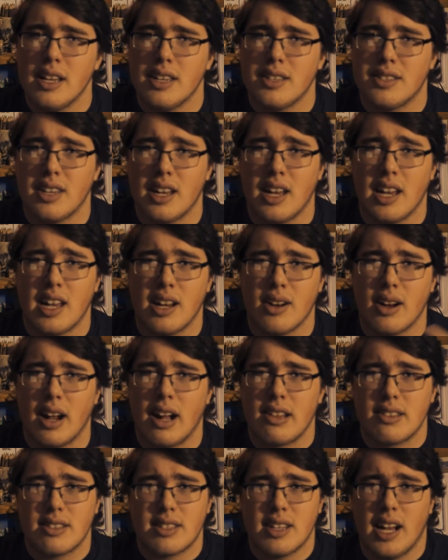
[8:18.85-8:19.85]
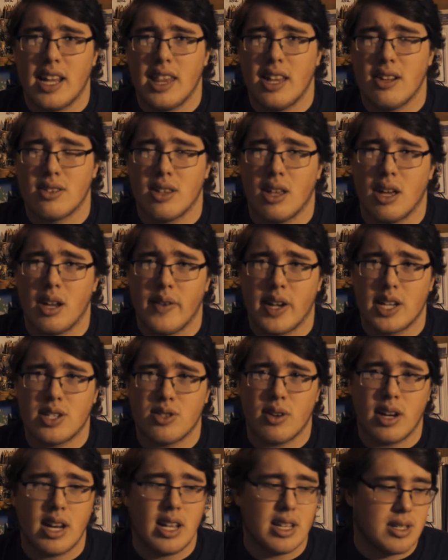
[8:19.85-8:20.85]
Say you're outside and there's a lot of
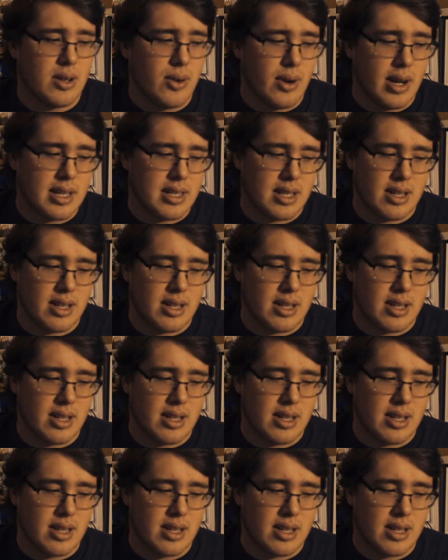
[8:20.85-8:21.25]
extraneous noise